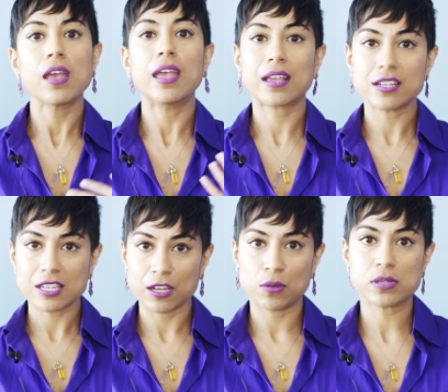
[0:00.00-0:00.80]
it
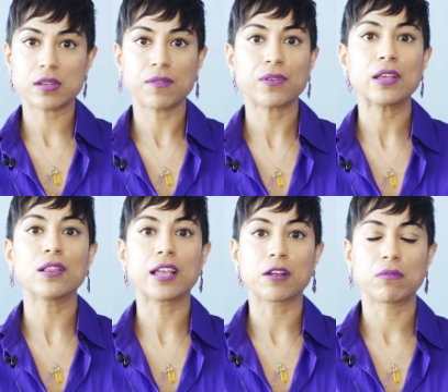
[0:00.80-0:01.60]
continues to feel
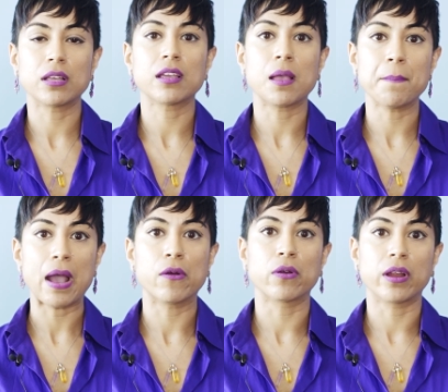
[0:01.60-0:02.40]
like a really
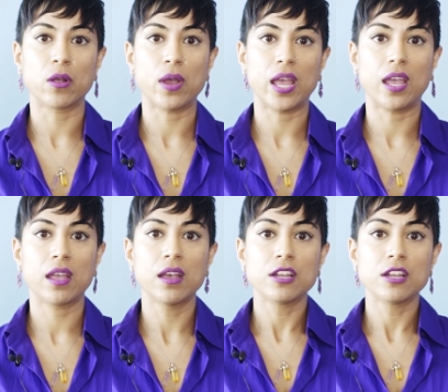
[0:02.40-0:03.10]
empowering way